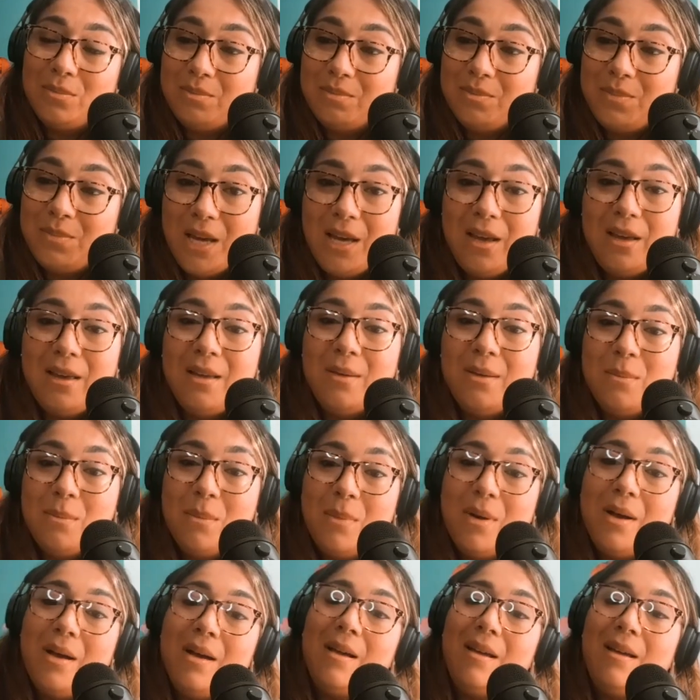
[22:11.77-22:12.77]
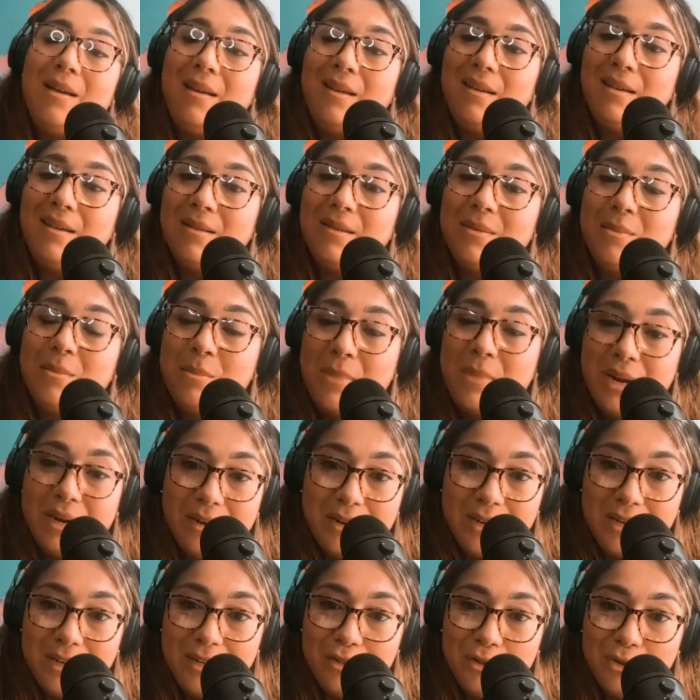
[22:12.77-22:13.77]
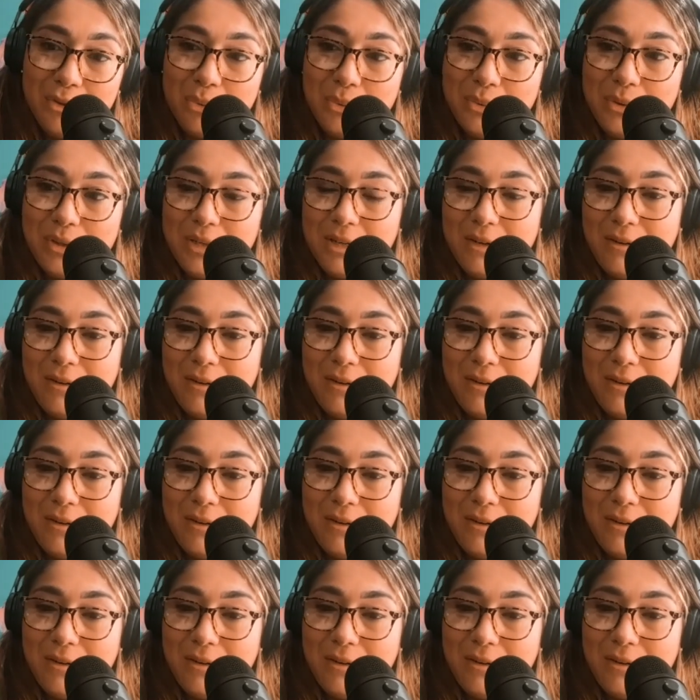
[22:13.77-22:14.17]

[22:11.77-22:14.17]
be in my marriage or